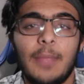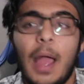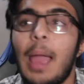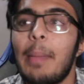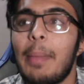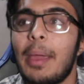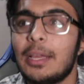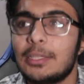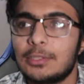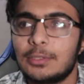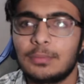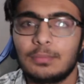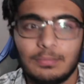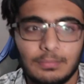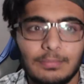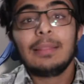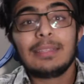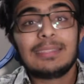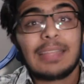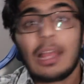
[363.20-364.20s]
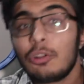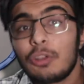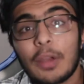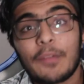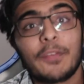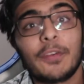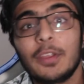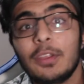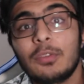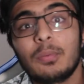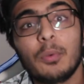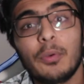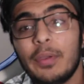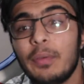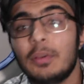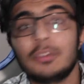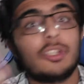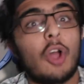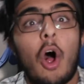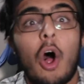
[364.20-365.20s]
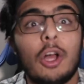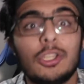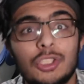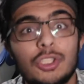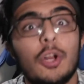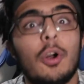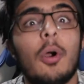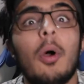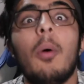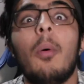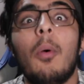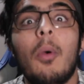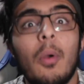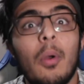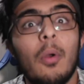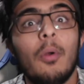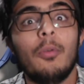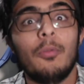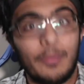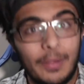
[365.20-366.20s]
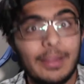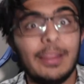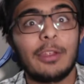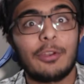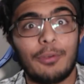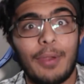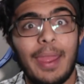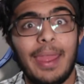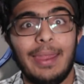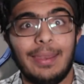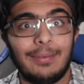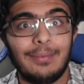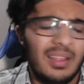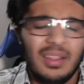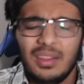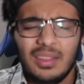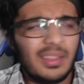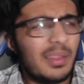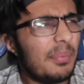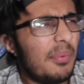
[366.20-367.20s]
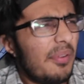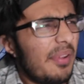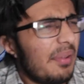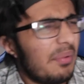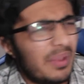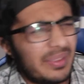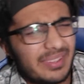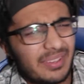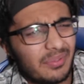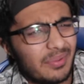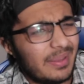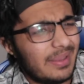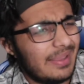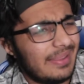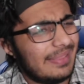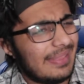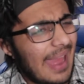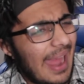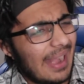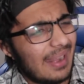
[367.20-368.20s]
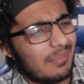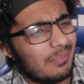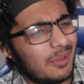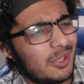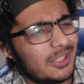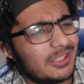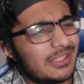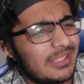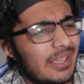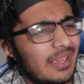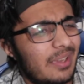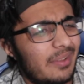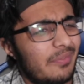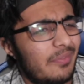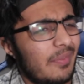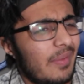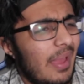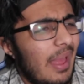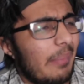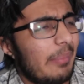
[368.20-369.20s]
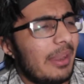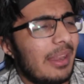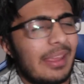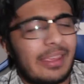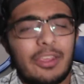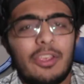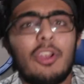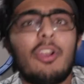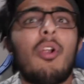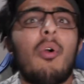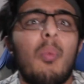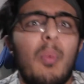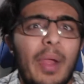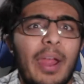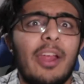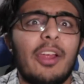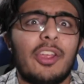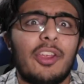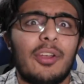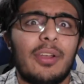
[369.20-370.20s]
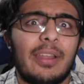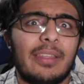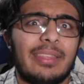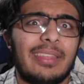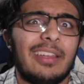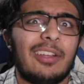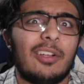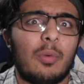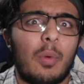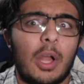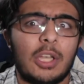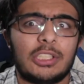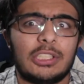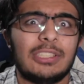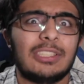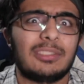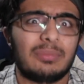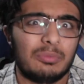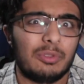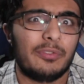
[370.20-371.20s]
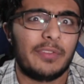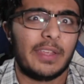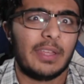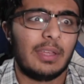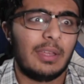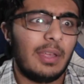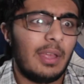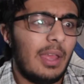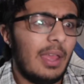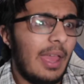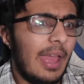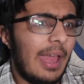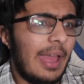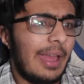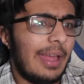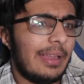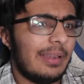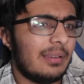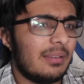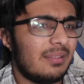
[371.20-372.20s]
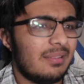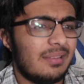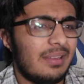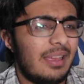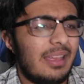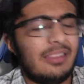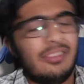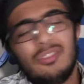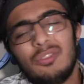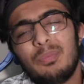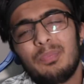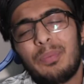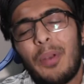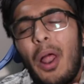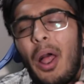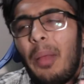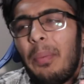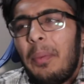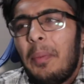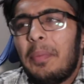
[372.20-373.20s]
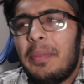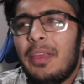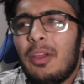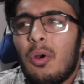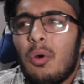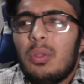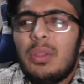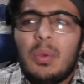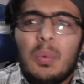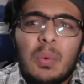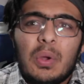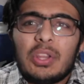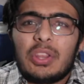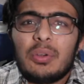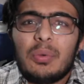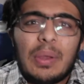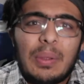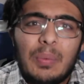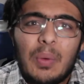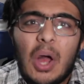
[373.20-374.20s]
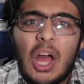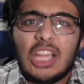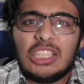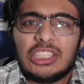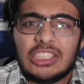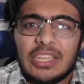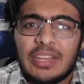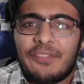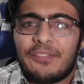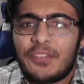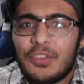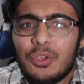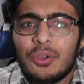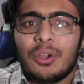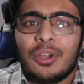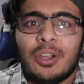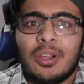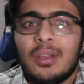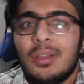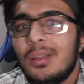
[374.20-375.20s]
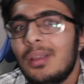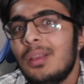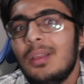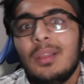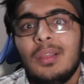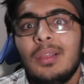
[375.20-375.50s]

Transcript: IMAX. The soundtrack for this movie was also really great. The movie wasn't really that immersive. I mean, like, you're aware you're in a theater watching this movie. And it's probably only worth a rewatch if you're